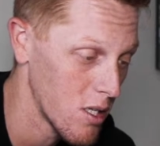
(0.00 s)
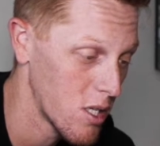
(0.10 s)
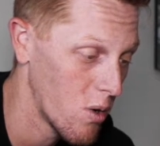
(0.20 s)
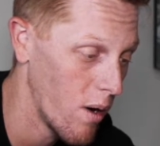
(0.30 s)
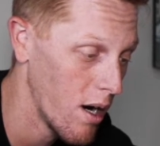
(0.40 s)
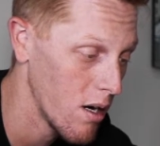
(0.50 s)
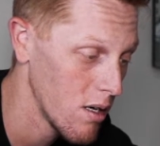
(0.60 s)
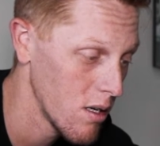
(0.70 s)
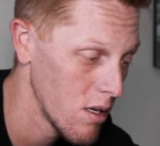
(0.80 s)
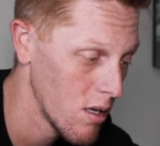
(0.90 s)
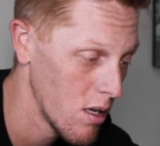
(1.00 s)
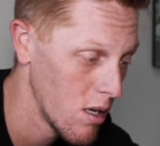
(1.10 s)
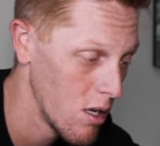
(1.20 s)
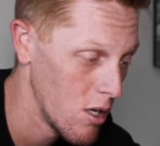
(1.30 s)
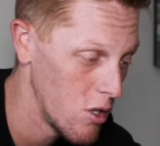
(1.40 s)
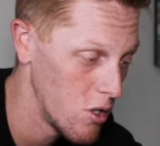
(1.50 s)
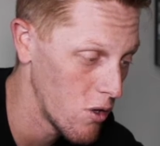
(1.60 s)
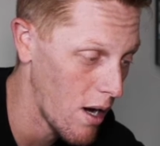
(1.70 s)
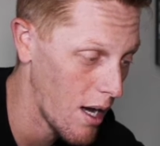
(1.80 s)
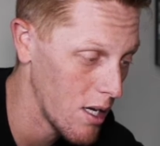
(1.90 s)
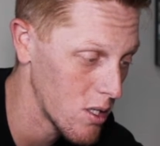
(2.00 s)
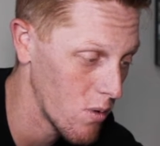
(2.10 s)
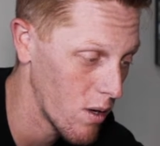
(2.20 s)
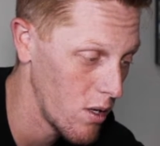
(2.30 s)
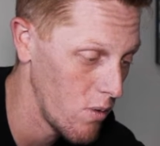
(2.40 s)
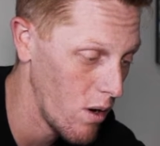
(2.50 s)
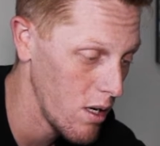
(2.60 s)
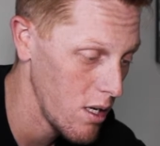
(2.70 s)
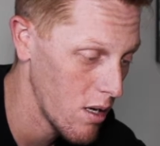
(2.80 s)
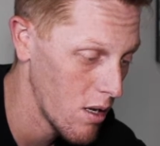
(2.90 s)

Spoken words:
square, drag it to where you want it,